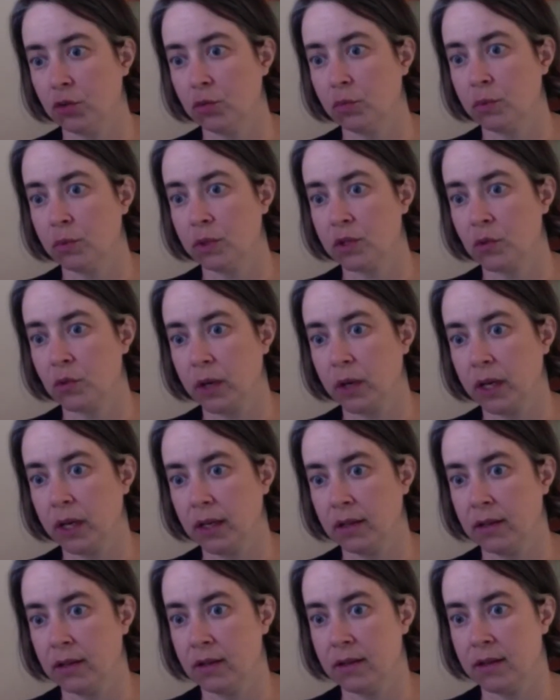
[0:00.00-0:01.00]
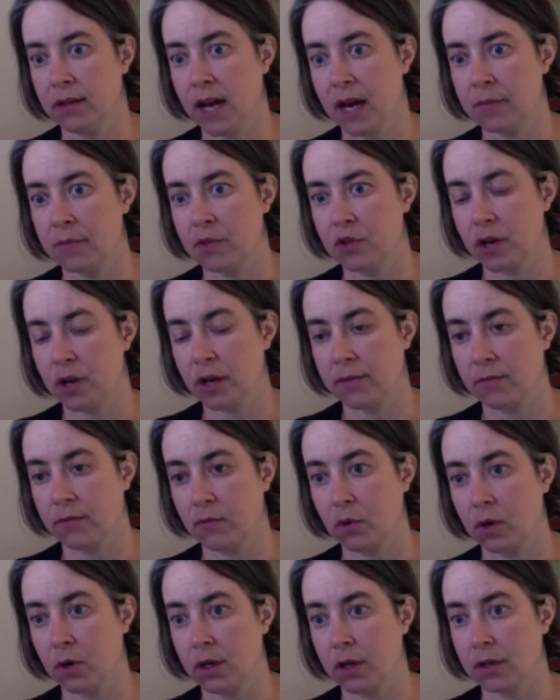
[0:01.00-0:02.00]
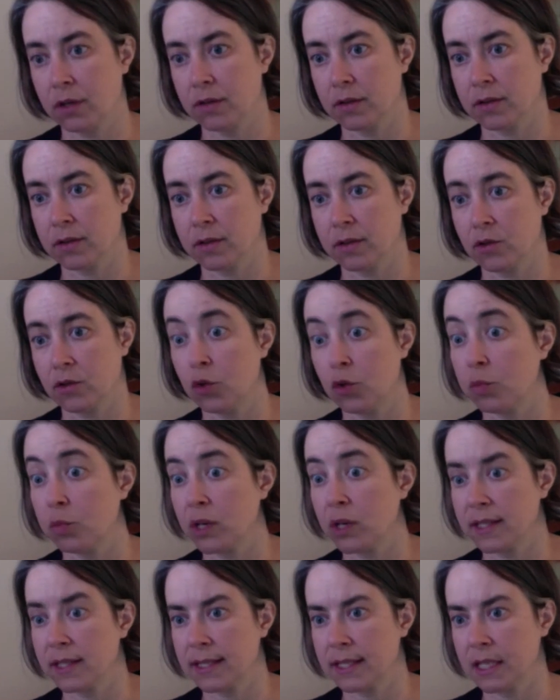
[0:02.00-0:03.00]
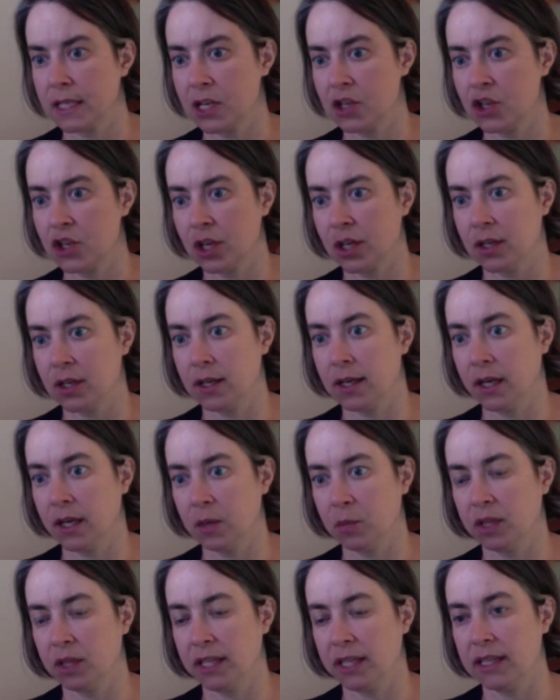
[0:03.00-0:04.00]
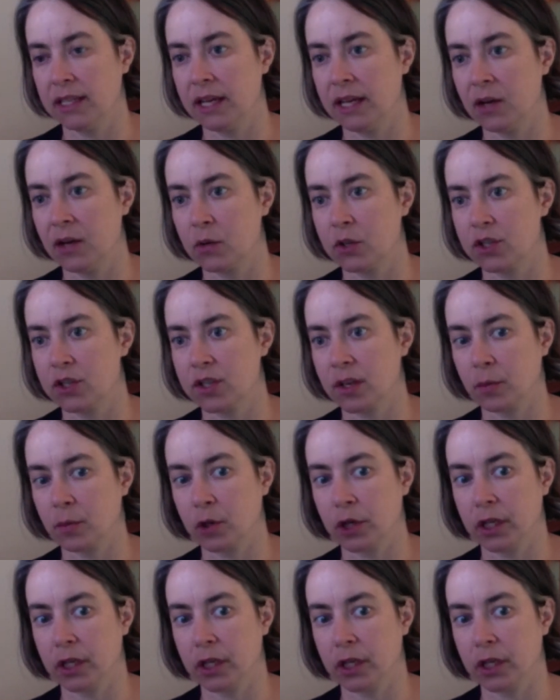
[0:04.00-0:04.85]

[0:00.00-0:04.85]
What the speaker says: between the abstract for your presentation and a plain language summary?